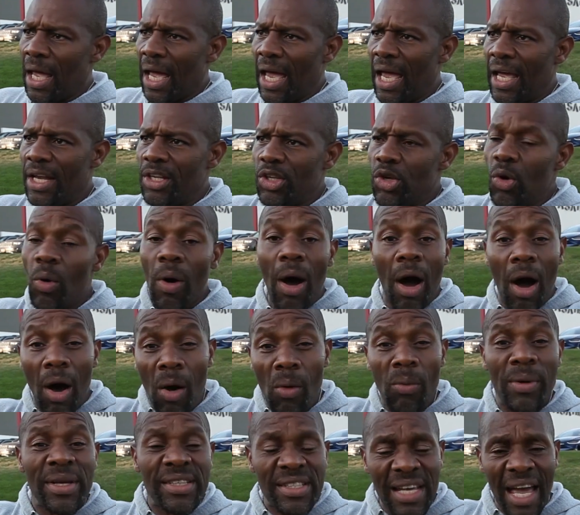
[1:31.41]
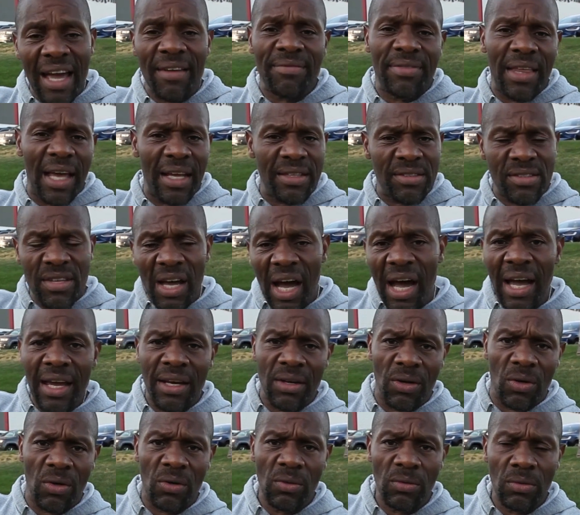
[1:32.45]
and you'll always have that
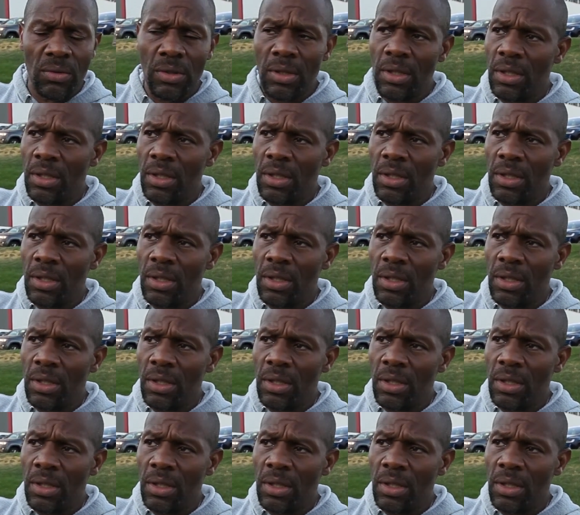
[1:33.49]
title.